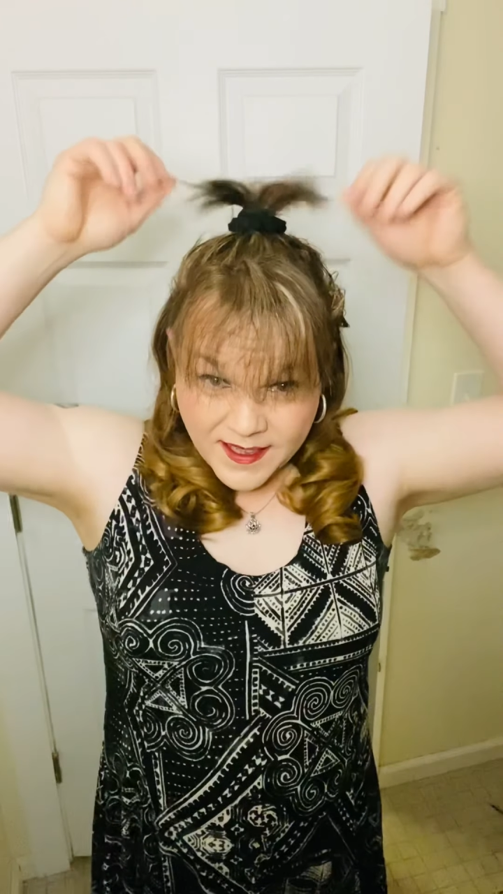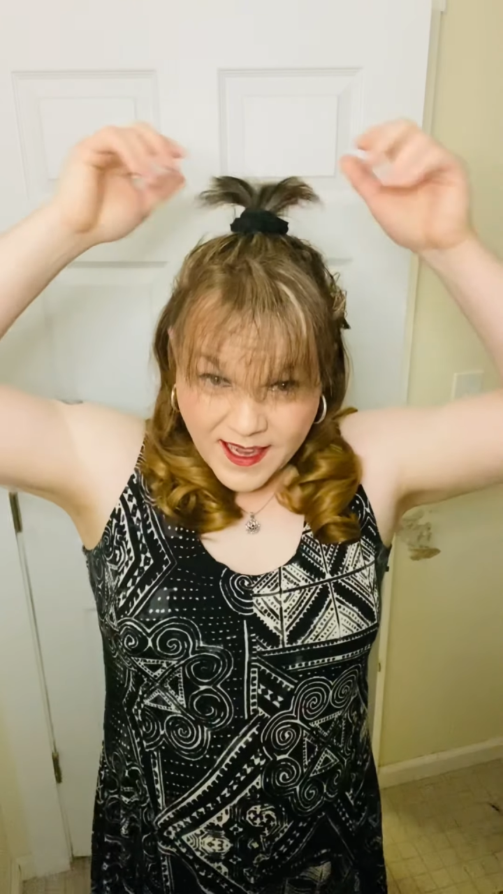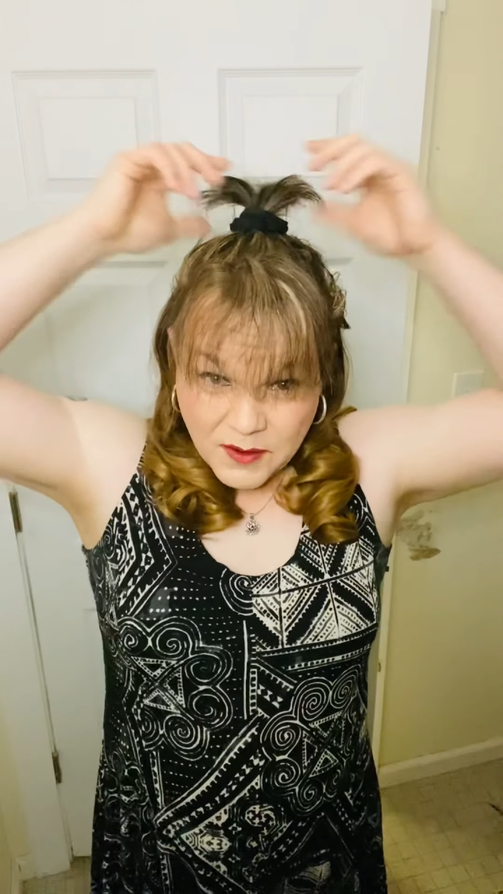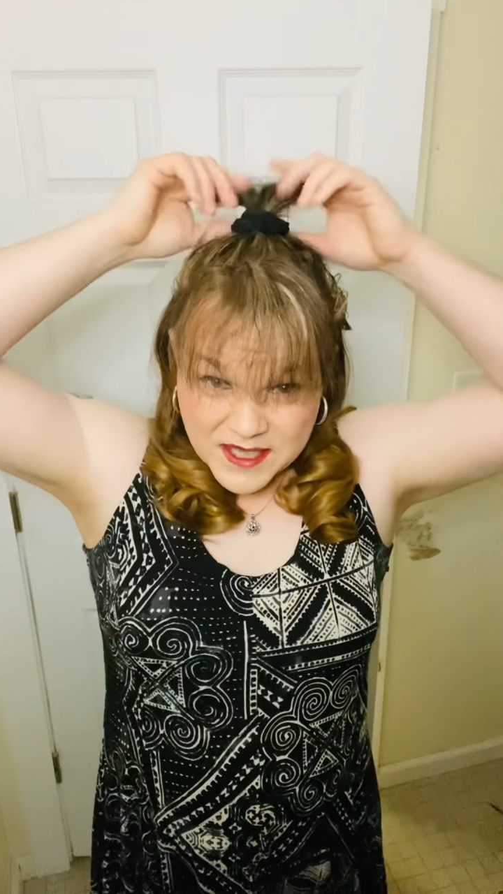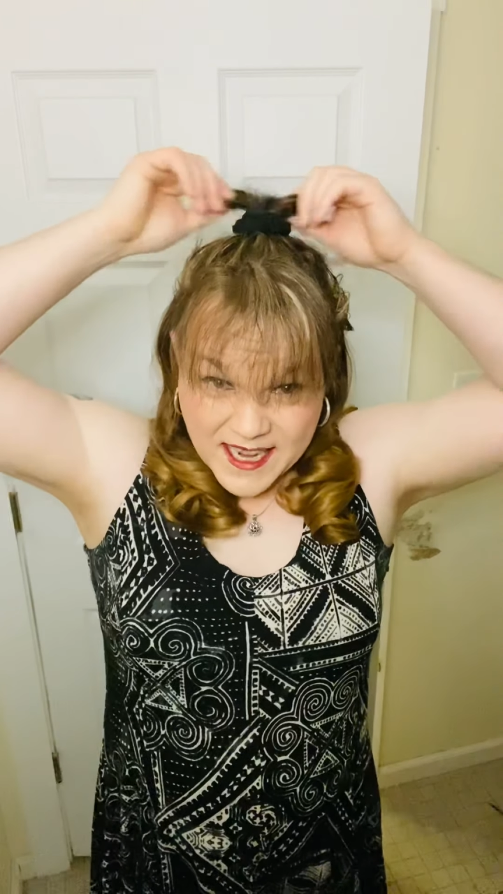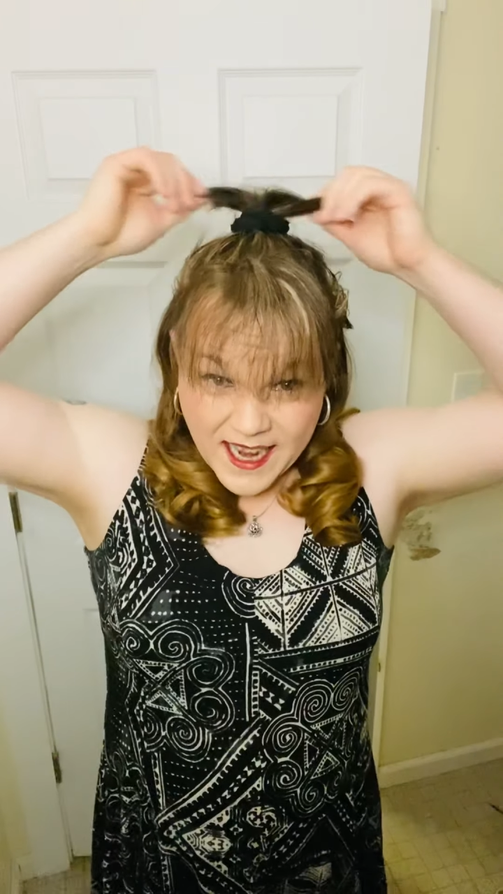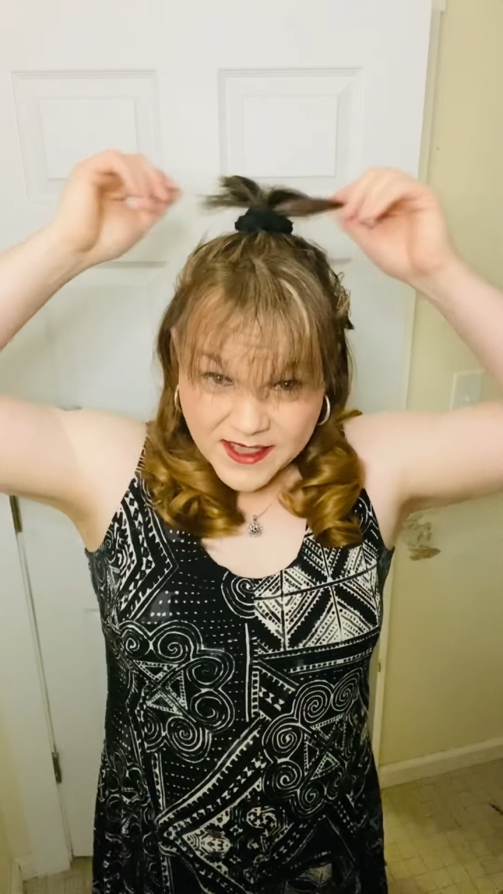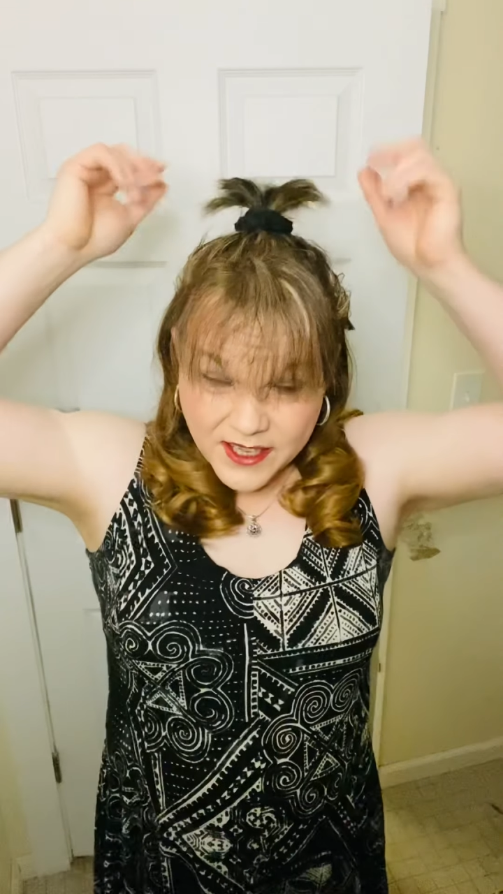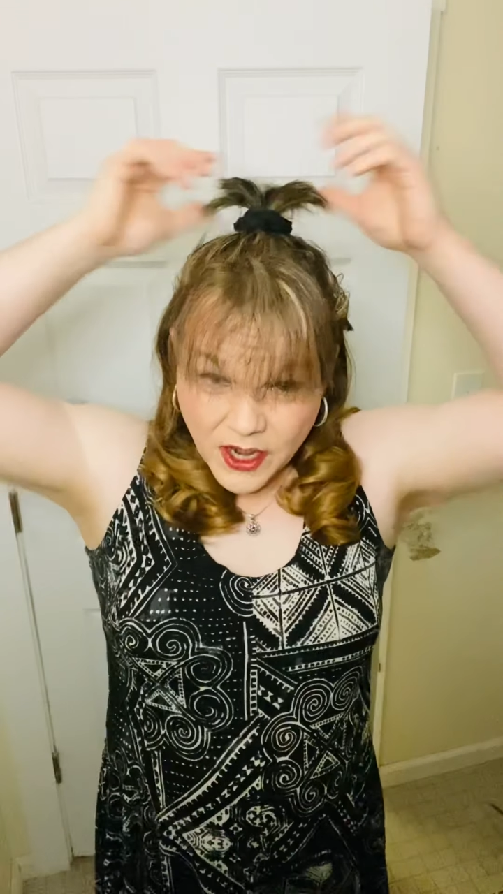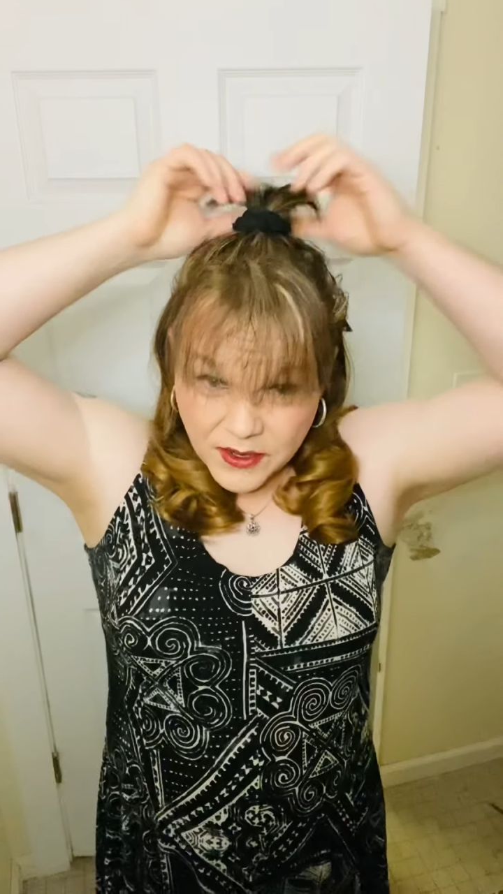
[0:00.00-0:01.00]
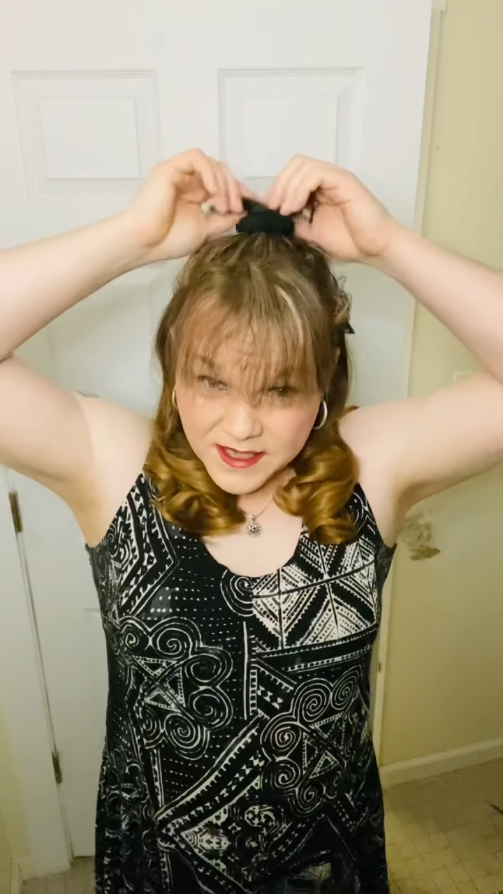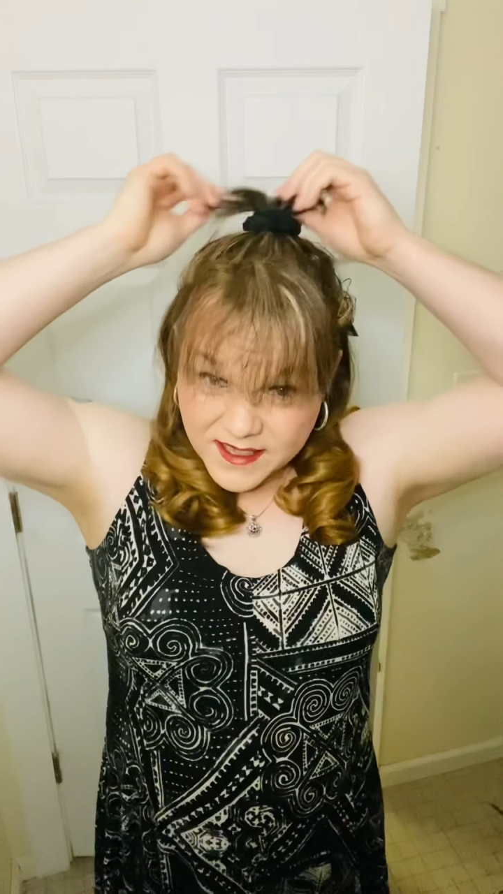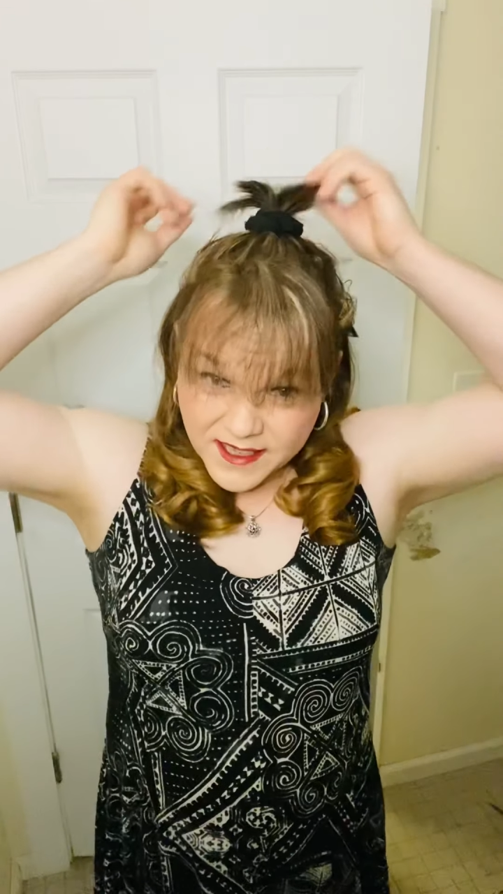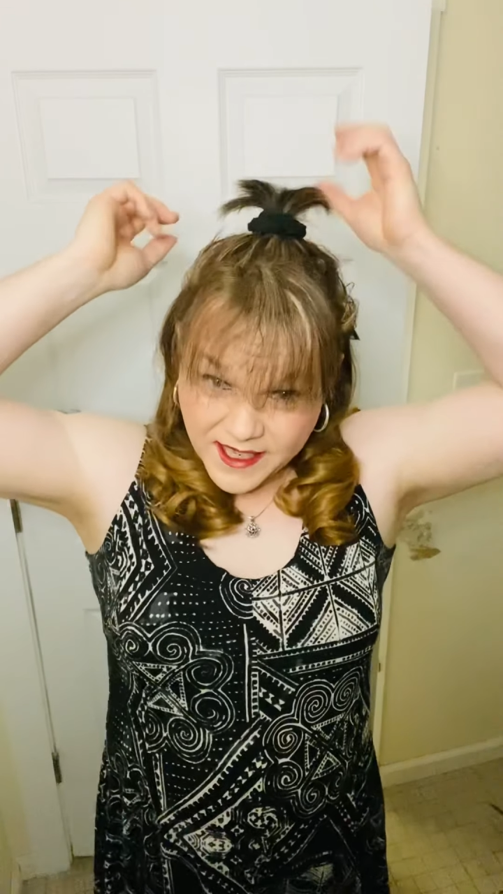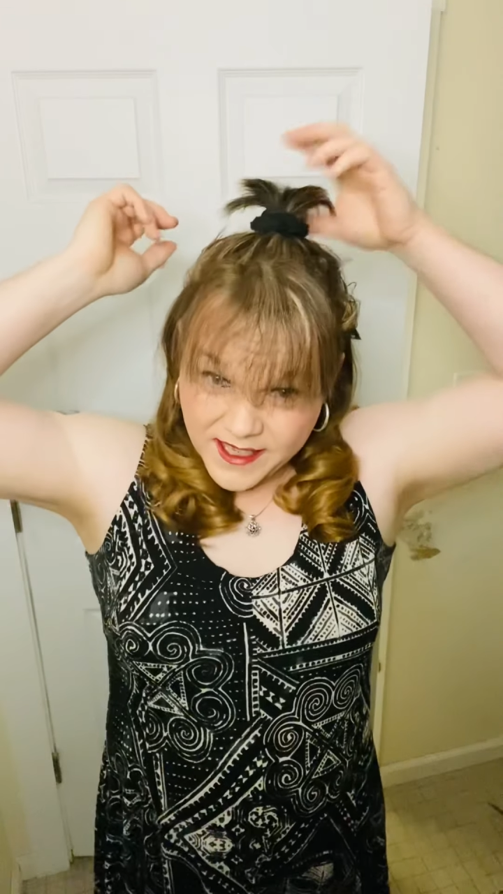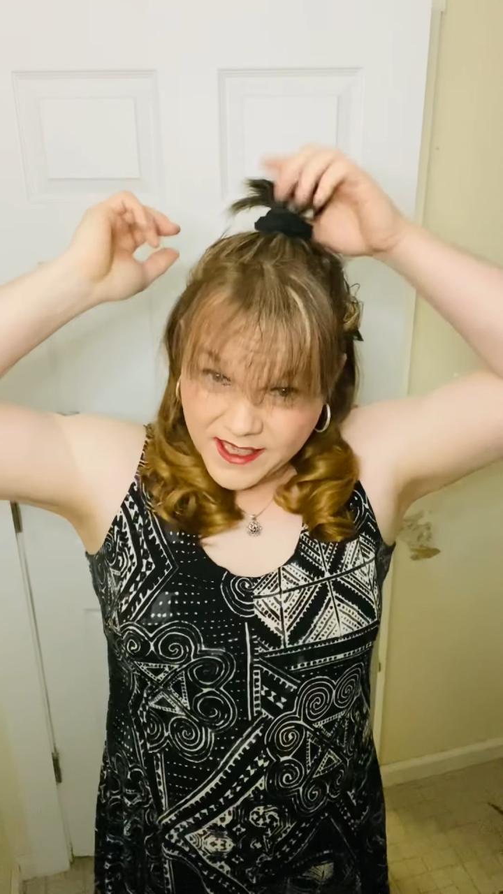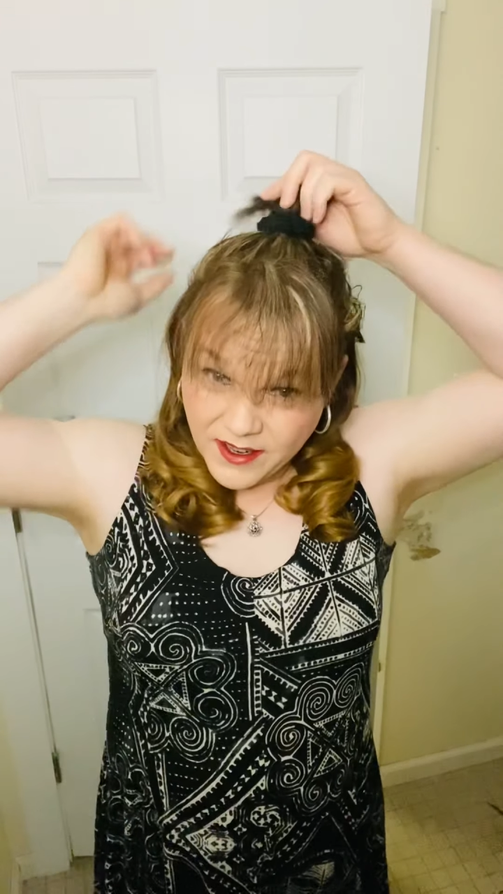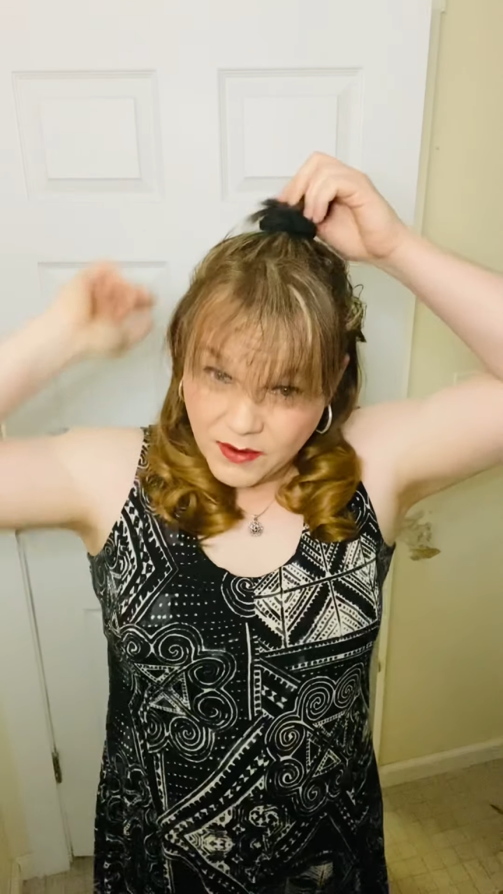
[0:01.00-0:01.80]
wish I had the courage to say, you know,